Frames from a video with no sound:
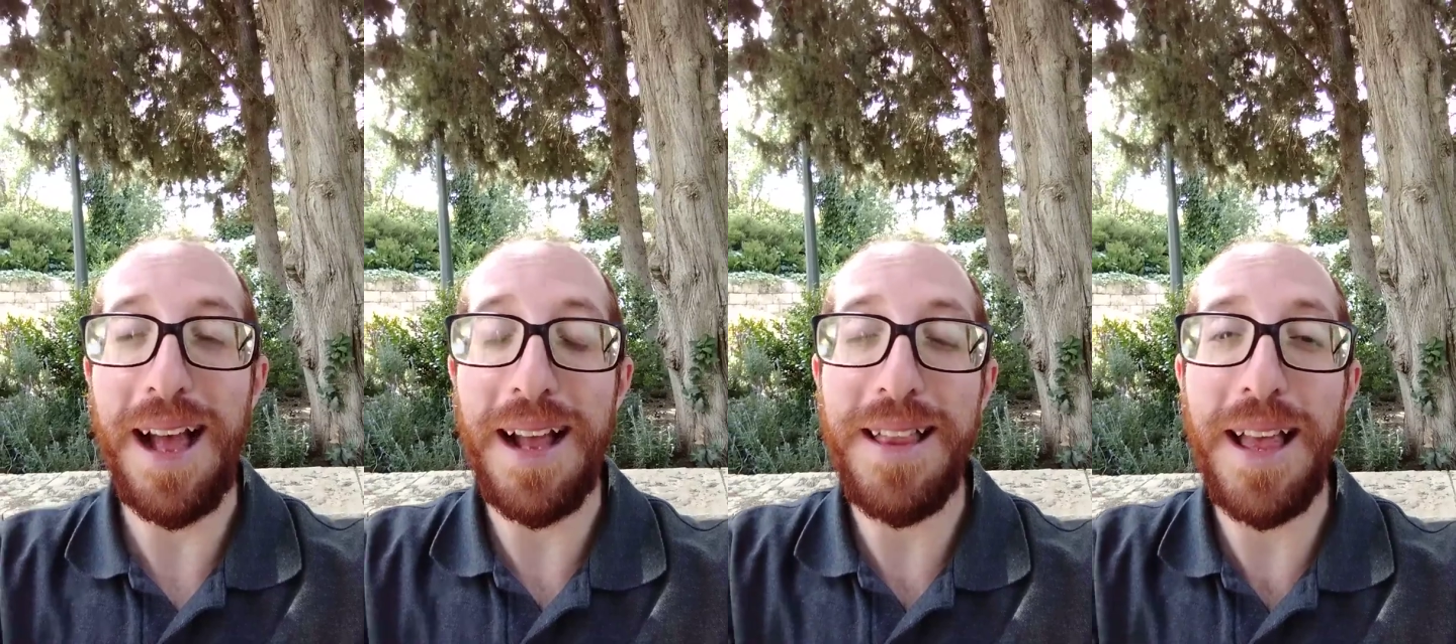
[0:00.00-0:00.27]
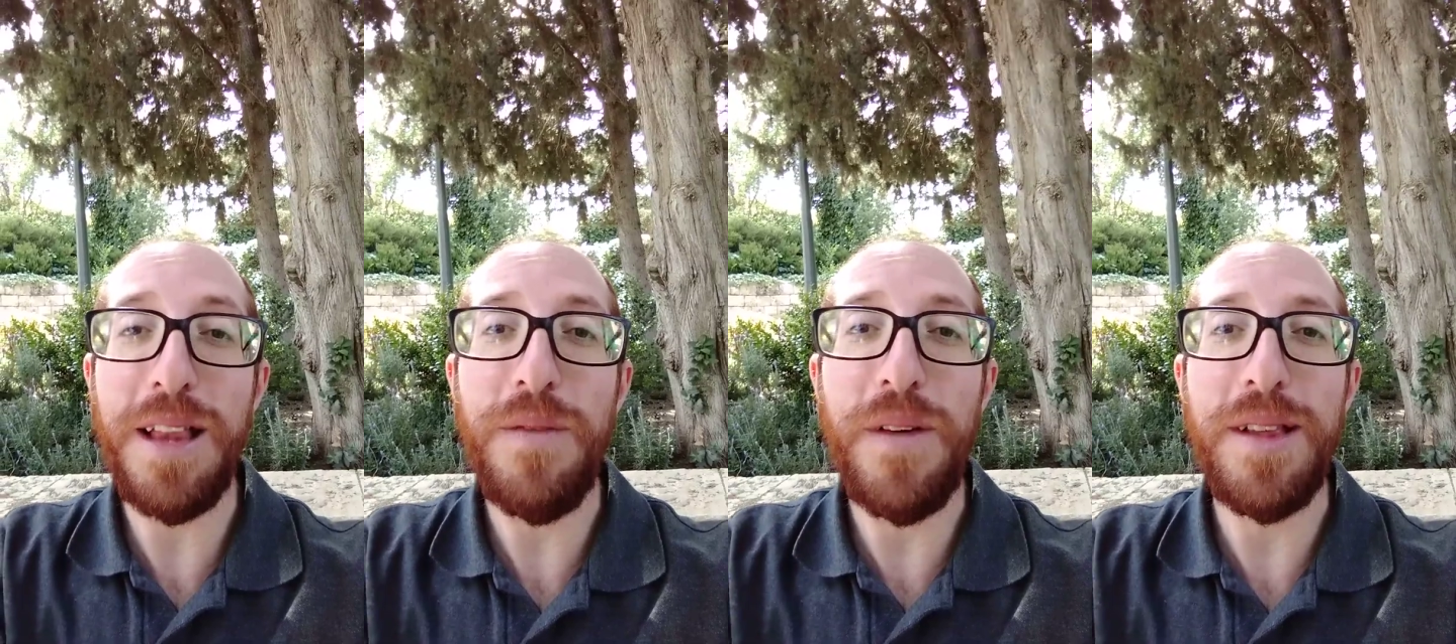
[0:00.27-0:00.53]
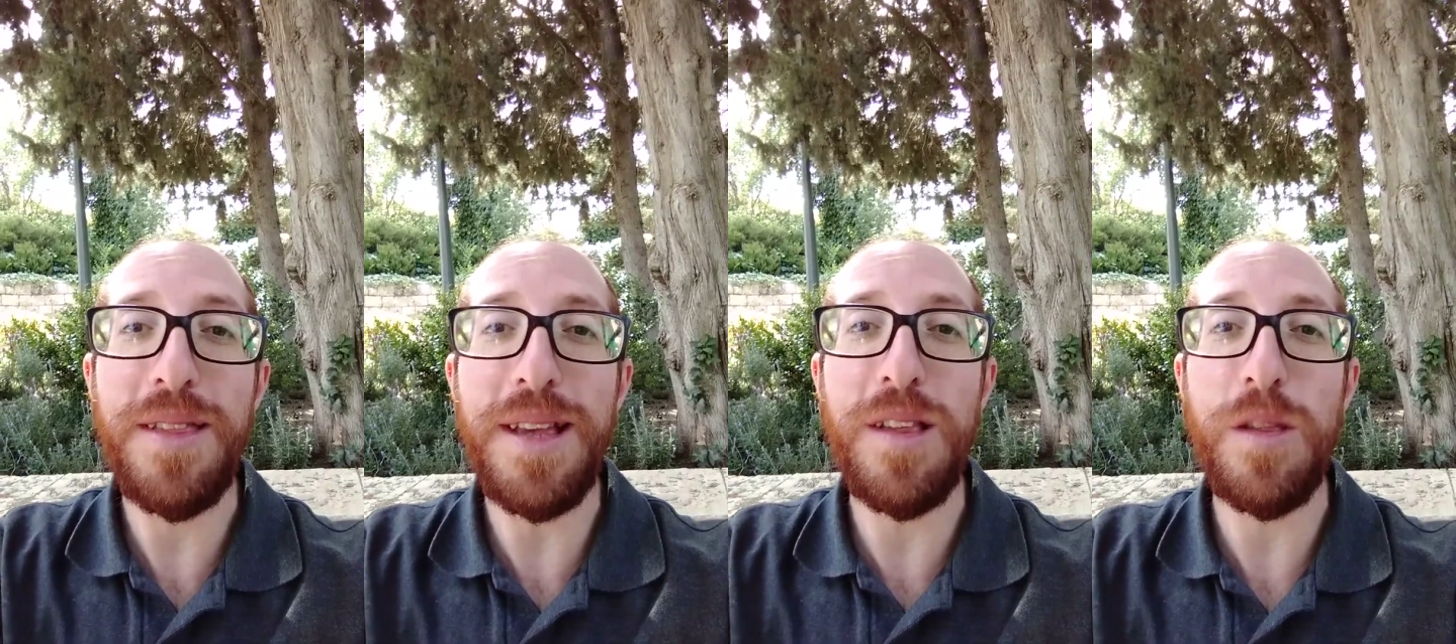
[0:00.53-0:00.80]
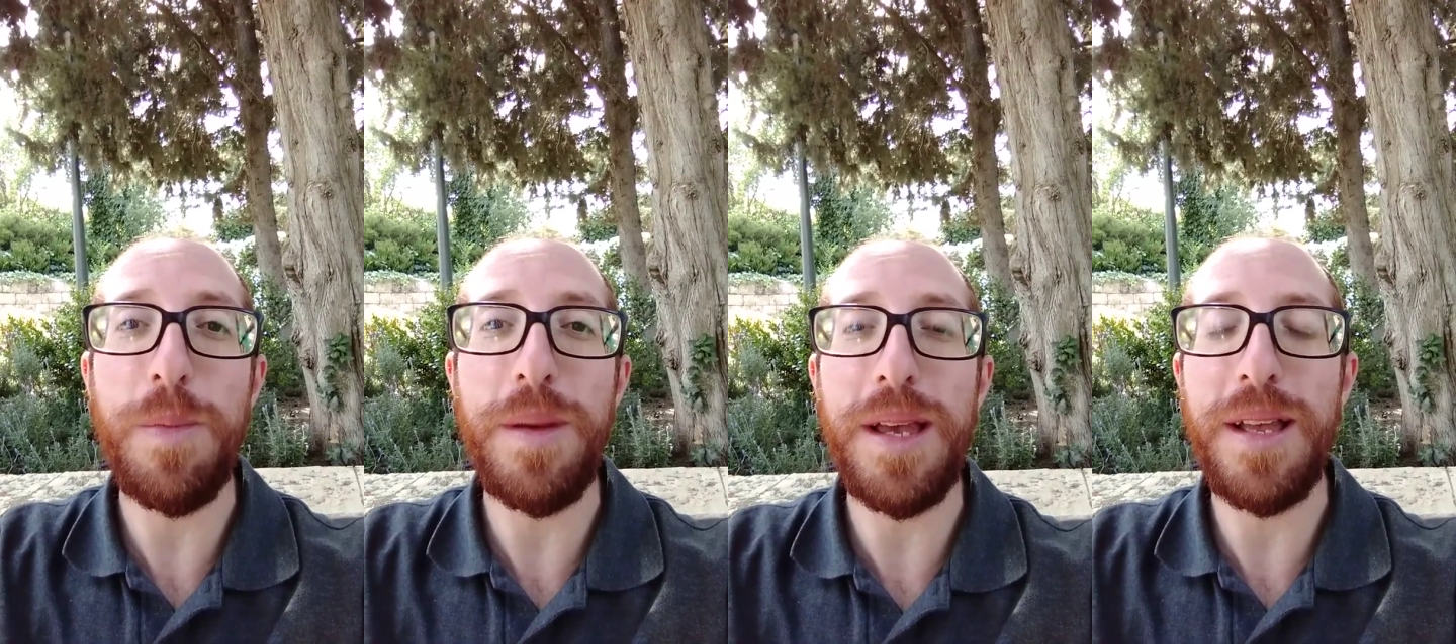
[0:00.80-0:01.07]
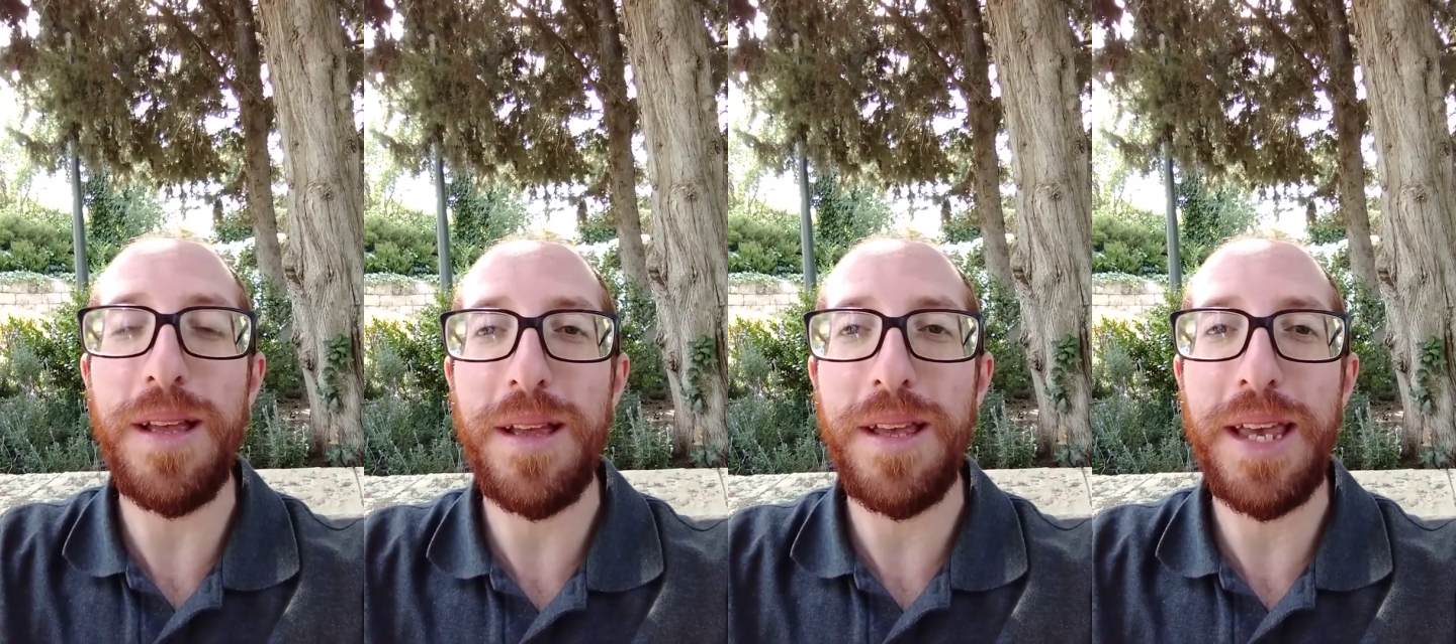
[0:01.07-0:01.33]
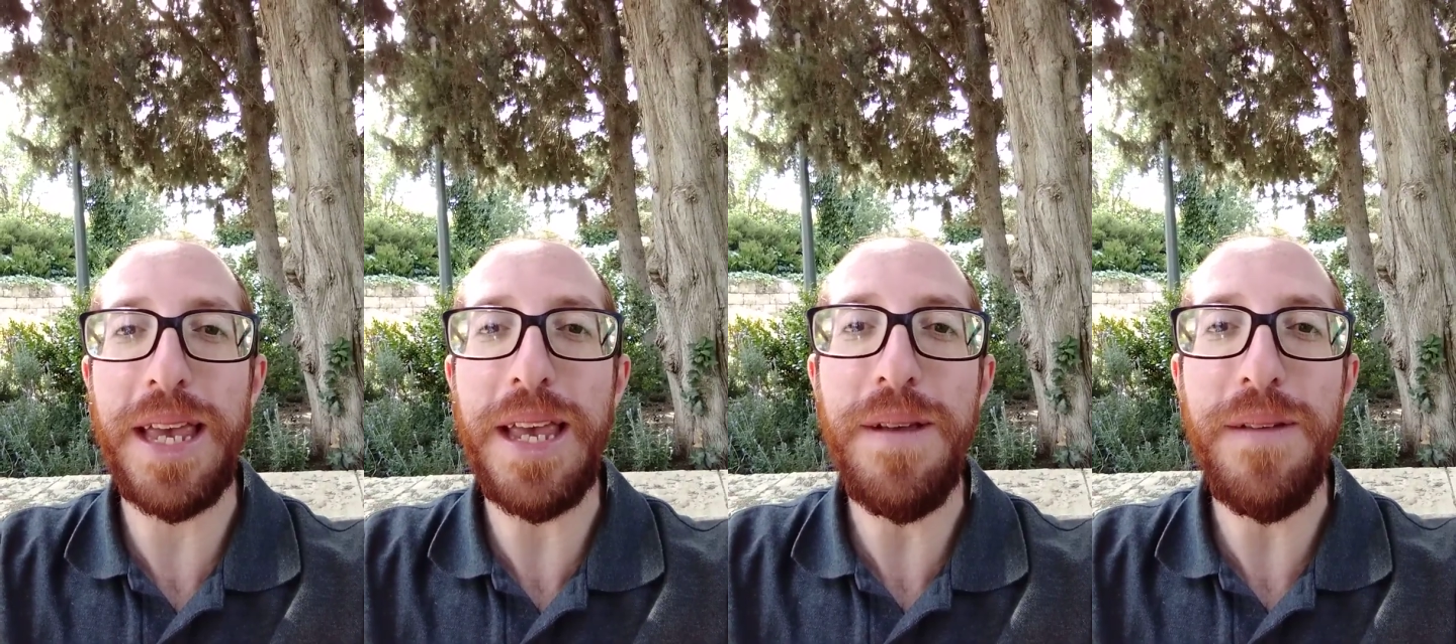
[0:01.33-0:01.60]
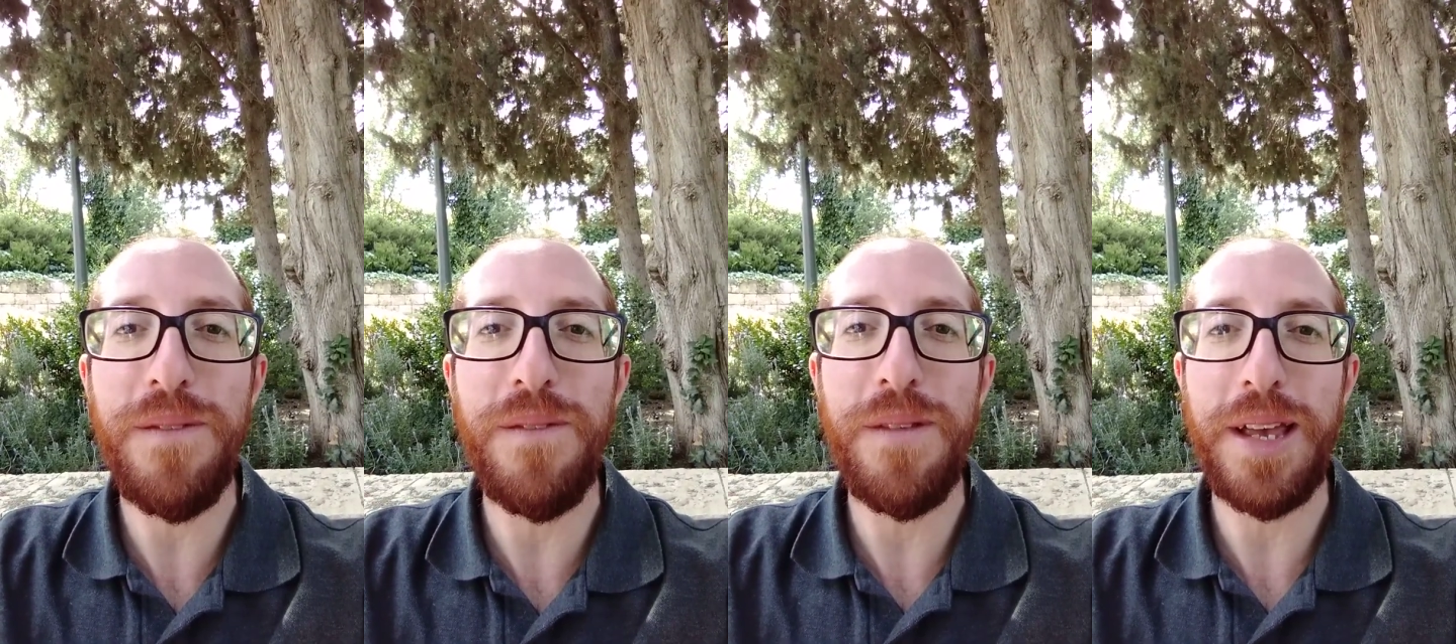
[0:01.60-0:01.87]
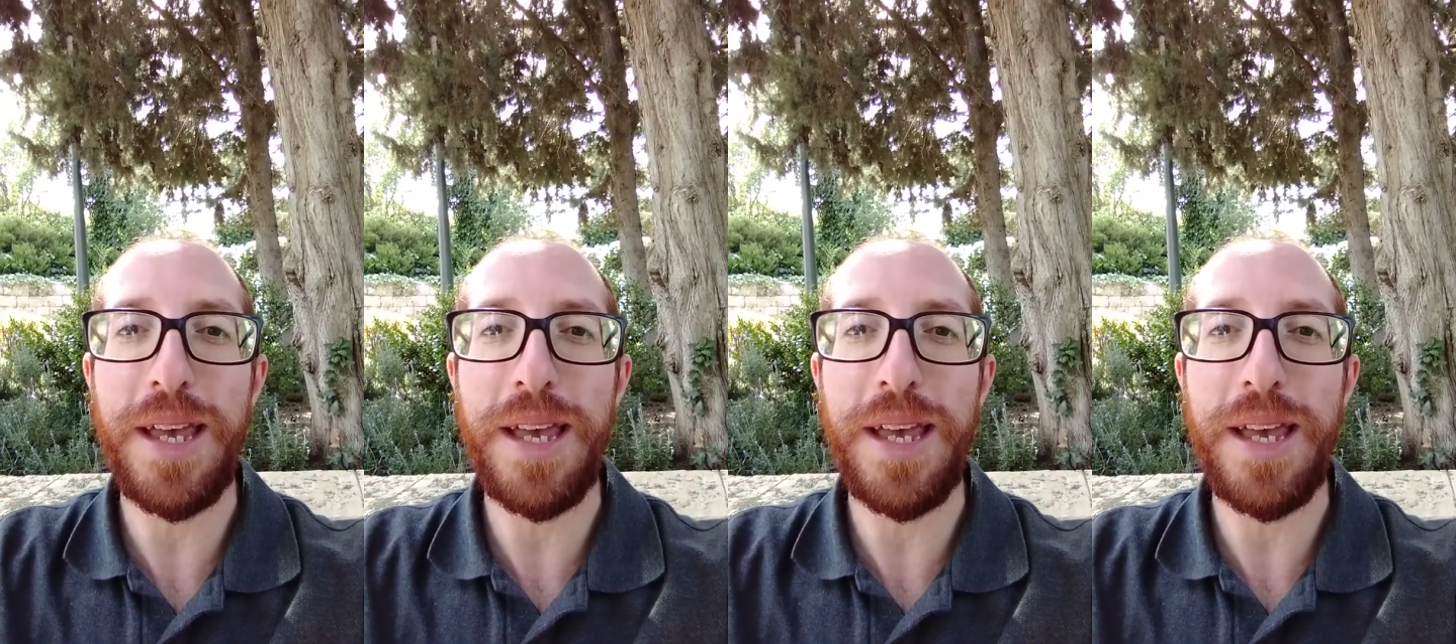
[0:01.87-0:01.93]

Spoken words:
identifies these as being key